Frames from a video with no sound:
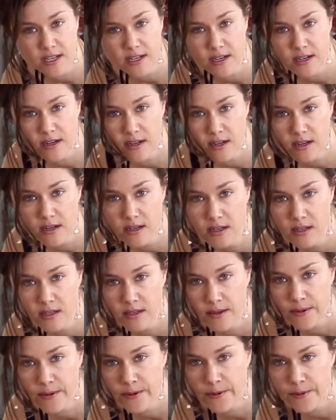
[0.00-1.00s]
here.
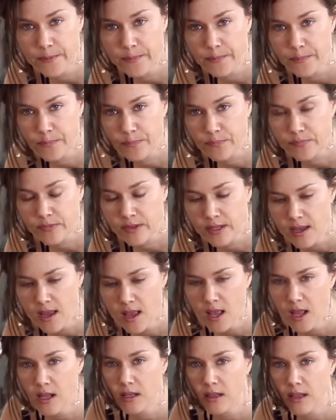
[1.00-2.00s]

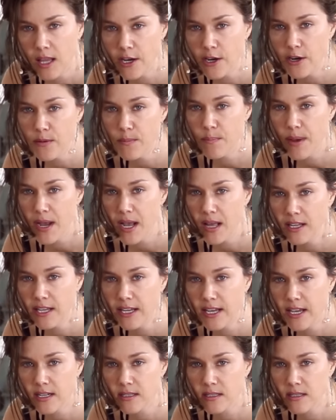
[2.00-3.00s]
Let your
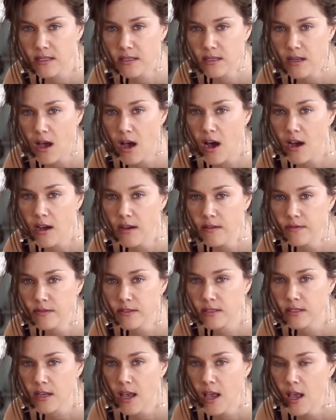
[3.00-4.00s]
belly get
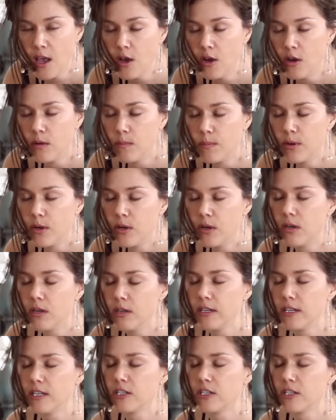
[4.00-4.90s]
soft. Pull